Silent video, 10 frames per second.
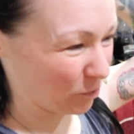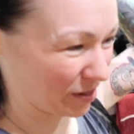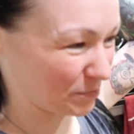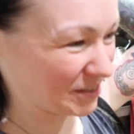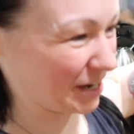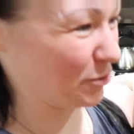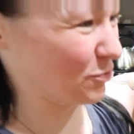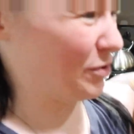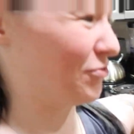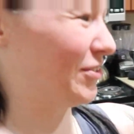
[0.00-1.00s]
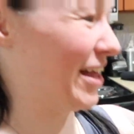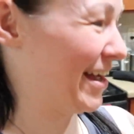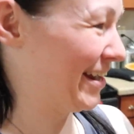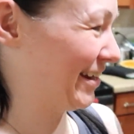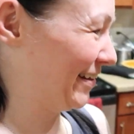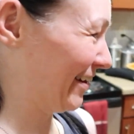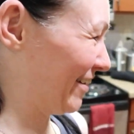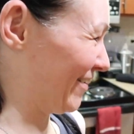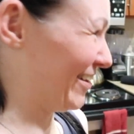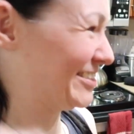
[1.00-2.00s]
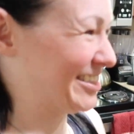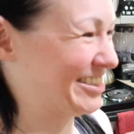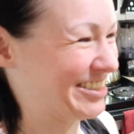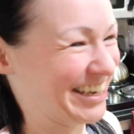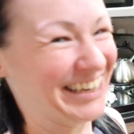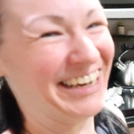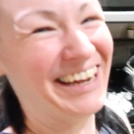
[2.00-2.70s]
One of the potatoes went flying like across the shit.